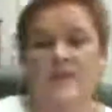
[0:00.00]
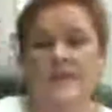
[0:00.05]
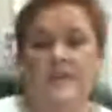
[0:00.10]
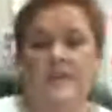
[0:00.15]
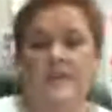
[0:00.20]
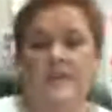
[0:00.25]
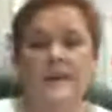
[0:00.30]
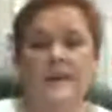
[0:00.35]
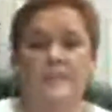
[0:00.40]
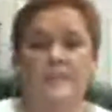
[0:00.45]

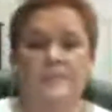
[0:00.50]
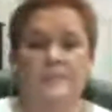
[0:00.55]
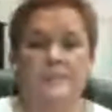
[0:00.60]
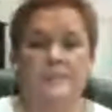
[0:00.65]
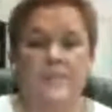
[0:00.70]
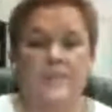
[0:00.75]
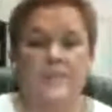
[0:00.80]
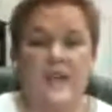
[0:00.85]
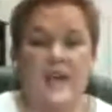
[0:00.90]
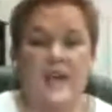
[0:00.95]
Yep.
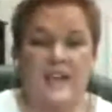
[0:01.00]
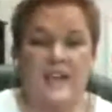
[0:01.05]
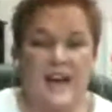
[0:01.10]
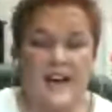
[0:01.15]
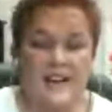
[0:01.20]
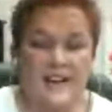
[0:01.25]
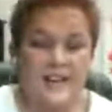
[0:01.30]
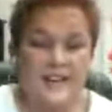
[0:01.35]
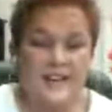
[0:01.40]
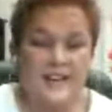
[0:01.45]
I
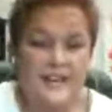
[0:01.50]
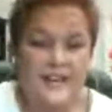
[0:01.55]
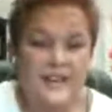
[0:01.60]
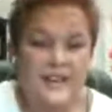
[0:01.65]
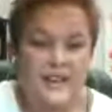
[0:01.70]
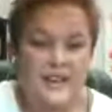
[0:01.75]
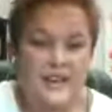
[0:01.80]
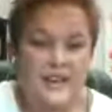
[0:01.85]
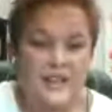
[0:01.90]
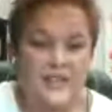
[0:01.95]
got it.
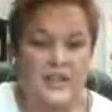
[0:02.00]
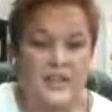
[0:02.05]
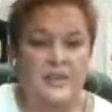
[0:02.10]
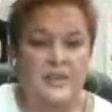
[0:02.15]
And then